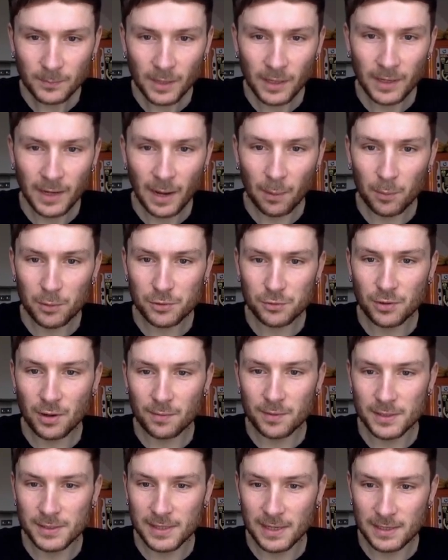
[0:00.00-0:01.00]
and now what
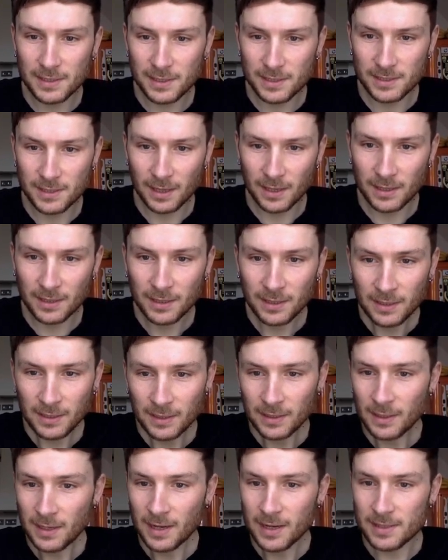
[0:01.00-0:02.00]
Stra-vis-ticks has done
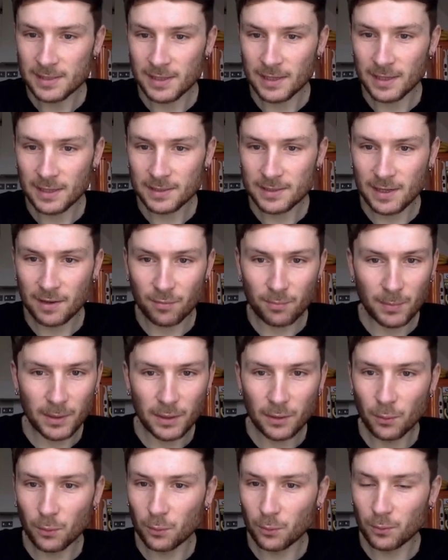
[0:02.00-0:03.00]
is it's given
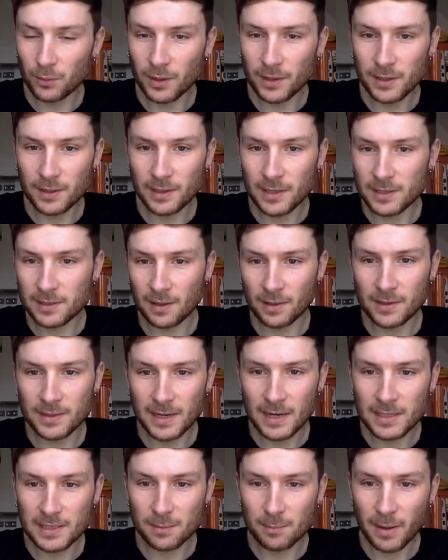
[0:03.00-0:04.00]
me all these other
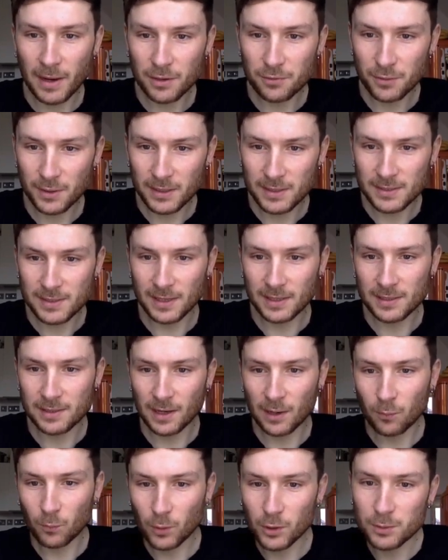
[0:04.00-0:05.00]
data metrics, things
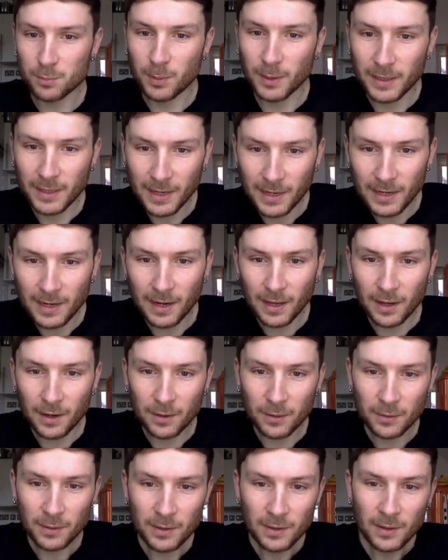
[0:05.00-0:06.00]
like watts per
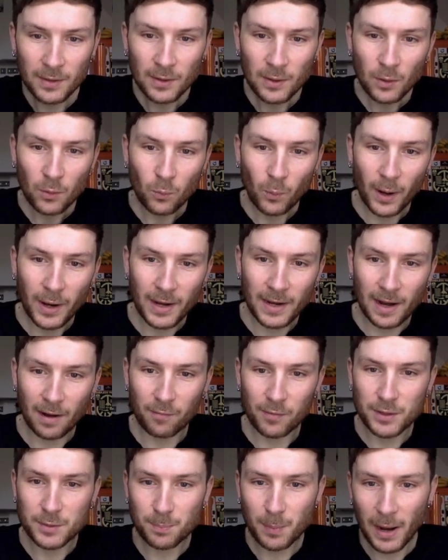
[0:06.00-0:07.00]
kilo, weighted
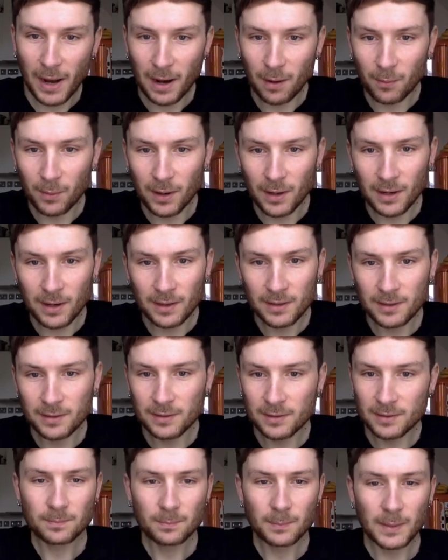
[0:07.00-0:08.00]
average power.
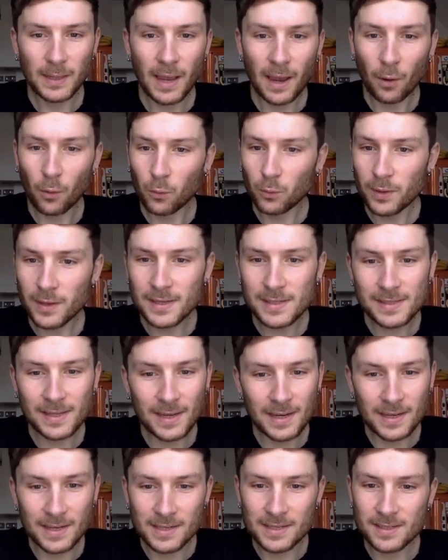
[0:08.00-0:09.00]
But yeah, all these
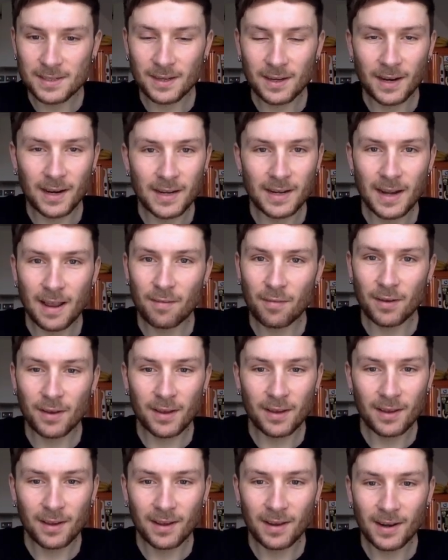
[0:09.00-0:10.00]
things I
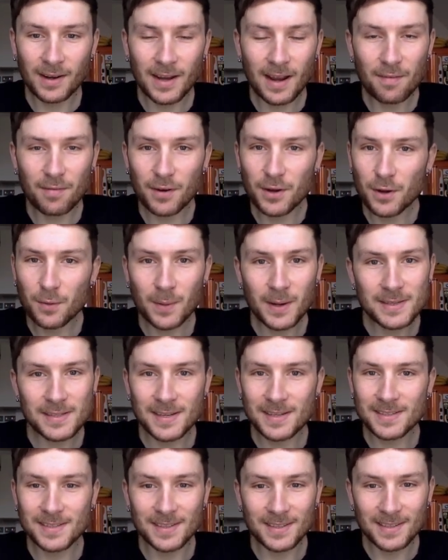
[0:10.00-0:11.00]
never knew
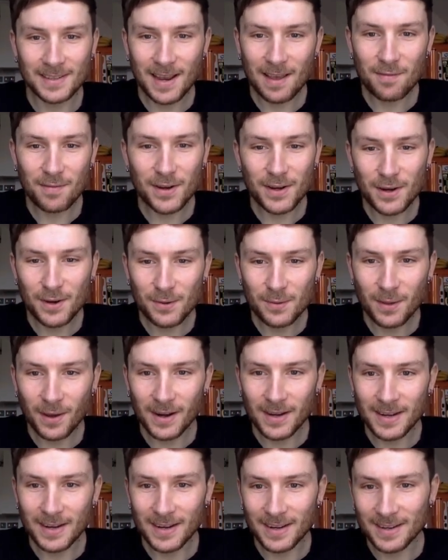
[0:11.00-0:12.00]
existed, never knew that I
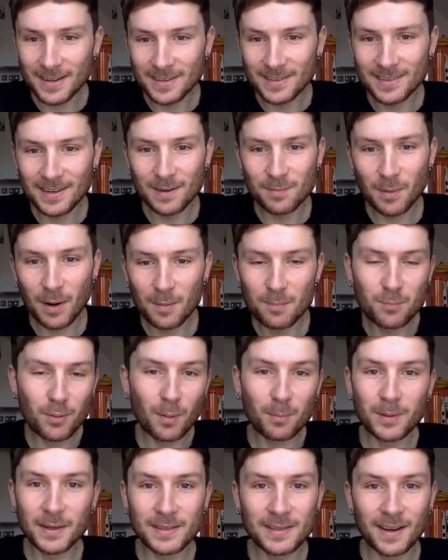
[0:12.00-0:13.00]
needed, and
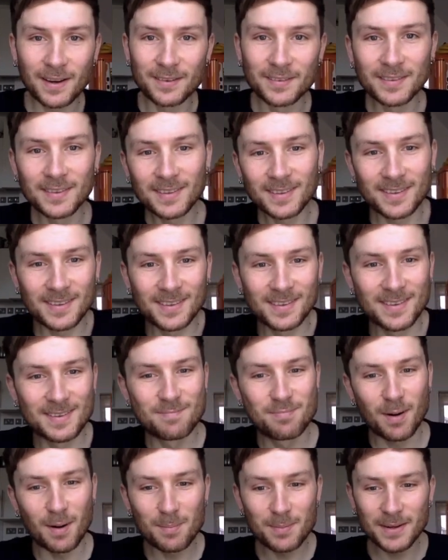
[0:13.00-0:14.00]
probably don't.
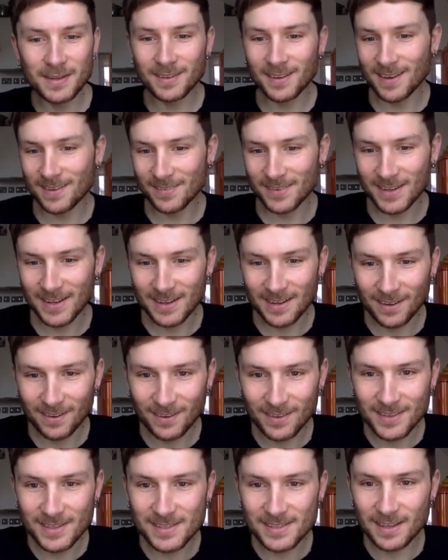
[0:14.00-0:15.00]
Probably don't even need a lot
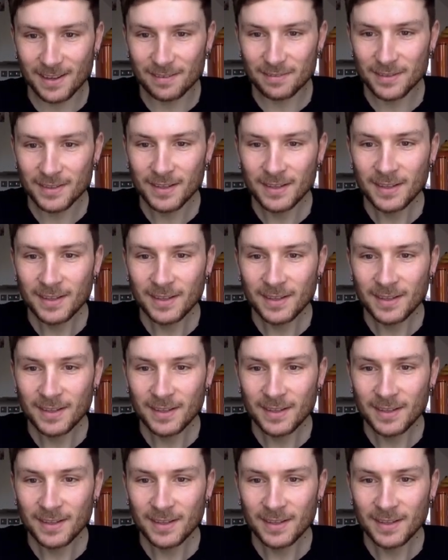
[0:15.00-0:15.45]
of this stuff.